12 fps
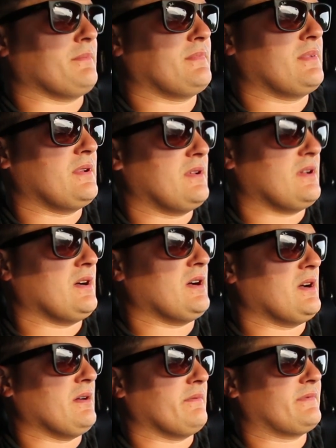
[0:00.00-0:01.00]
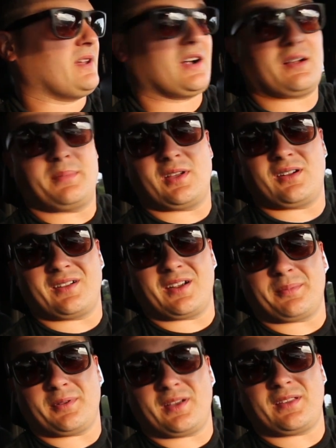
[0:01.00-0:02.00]
Uh, tired of being on
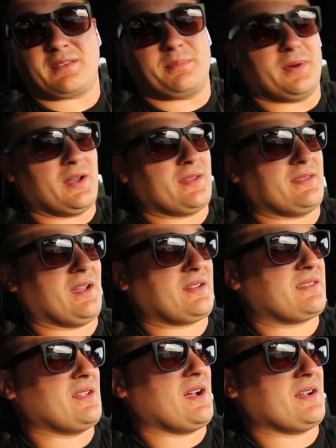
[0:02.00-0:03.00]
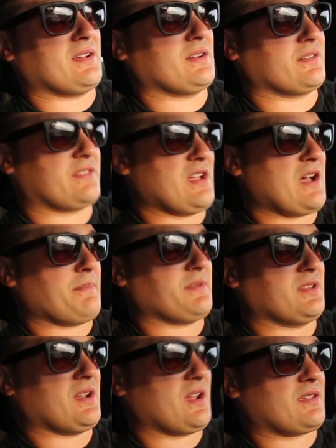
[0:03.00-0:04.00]
airplanes, but that's not gonna stop
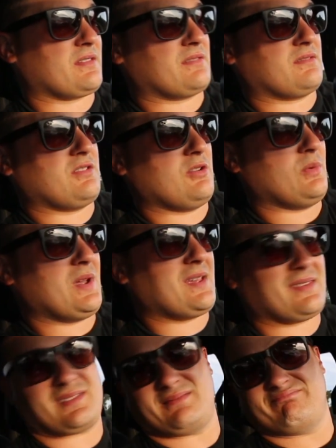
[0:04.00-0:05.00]
in the next two weeks.